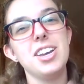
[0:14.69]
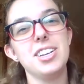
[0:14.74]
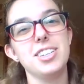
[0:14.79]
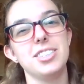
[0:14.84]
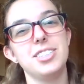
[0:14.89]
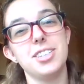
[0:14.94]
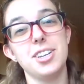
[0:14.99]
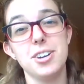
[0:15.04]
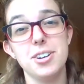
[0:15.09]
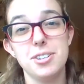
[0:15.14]

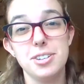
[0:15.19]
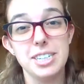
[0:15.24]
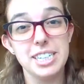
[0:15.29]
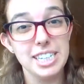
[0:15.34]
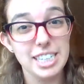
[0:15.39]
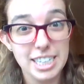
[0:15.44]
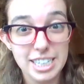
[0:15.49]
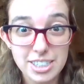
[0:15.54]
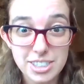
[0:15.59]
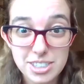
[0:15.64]
So
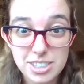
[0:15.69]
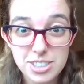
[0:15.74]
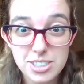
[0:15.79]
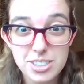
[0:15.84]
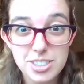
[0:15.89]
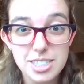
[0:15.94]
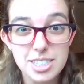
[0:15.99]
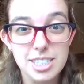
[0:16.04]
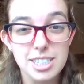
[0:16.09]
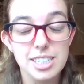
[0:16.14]

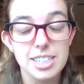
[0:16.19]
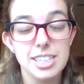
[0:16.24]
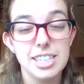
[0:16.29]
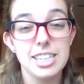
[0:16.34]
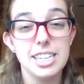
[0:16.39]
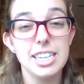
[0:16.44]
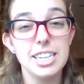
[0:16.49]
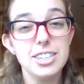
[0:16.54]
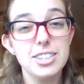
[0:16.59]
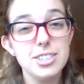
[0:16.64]
here's
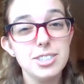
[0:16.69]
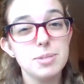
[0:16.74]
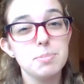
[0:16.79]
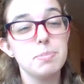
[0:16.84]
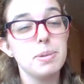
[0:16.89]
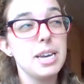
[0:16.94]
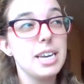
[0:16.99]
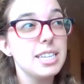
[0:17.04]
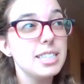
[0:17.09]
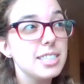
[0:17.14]

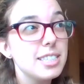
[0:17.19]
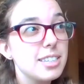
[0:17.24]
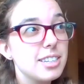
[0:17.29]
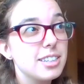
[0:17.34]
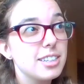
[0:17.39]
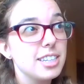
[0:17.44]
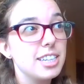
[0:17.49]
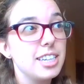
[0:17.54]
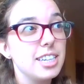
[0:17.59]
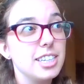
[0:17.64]

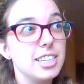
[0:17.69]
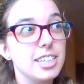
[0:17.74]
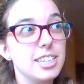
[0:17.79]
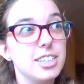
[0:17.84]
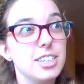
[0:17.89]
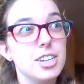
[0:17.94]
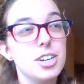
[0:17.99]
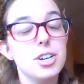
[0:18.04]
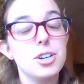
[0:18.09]
basically